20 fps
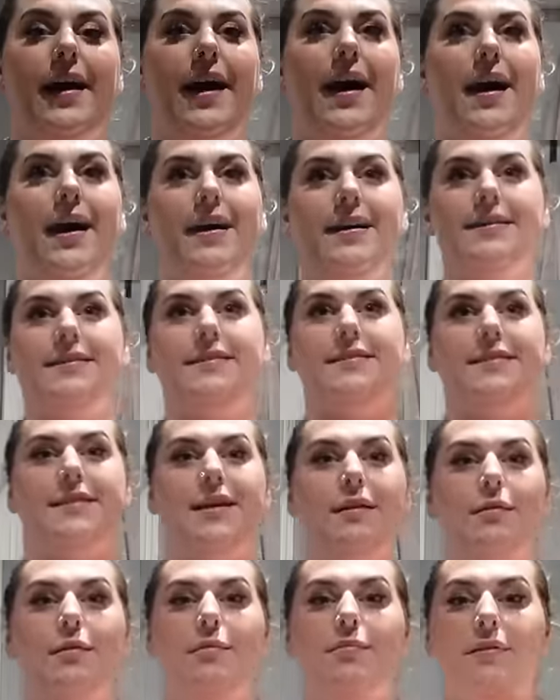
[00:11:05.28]
Guys,
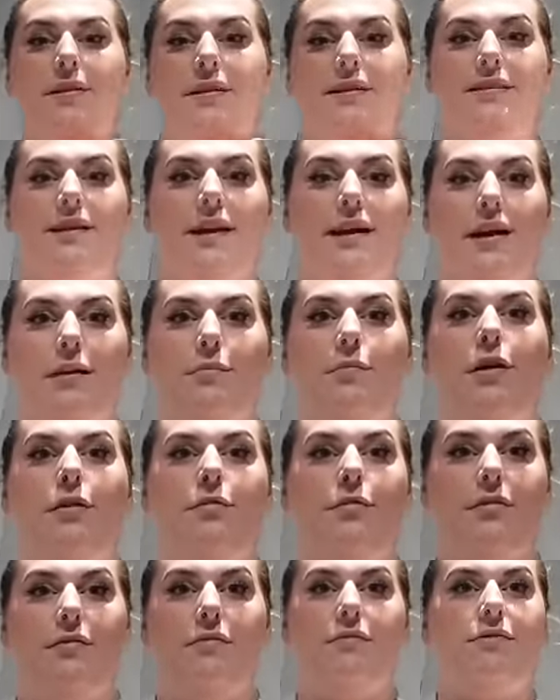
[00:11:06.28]
can we please take a
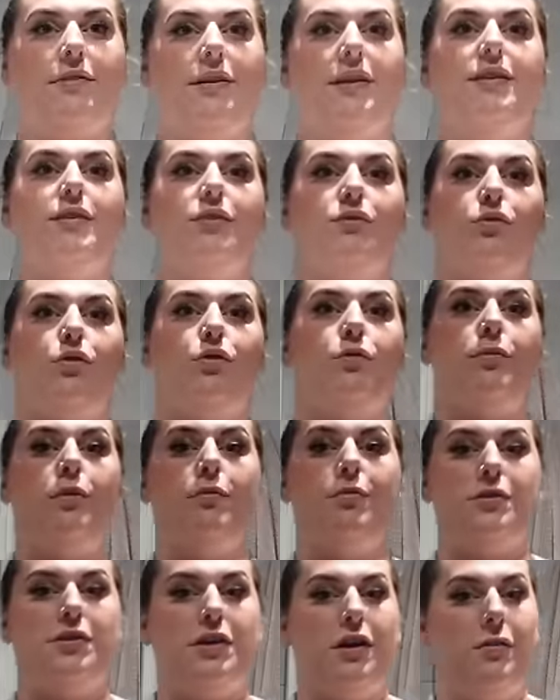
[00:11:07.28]
moment for these
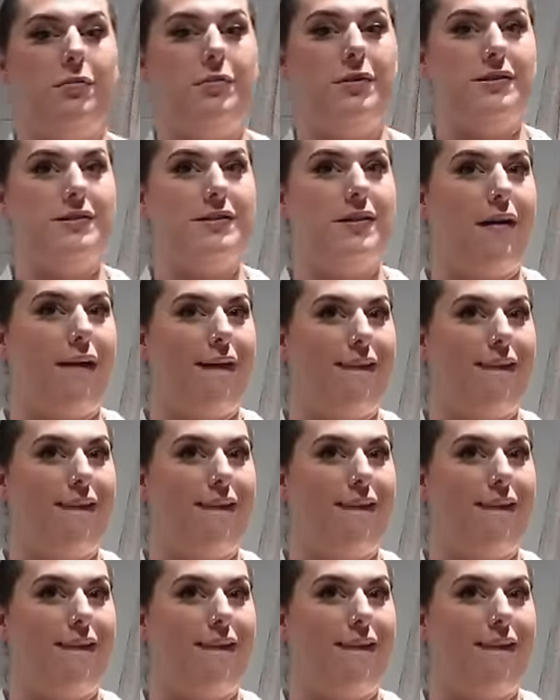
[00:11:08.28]
adorable pyjamas?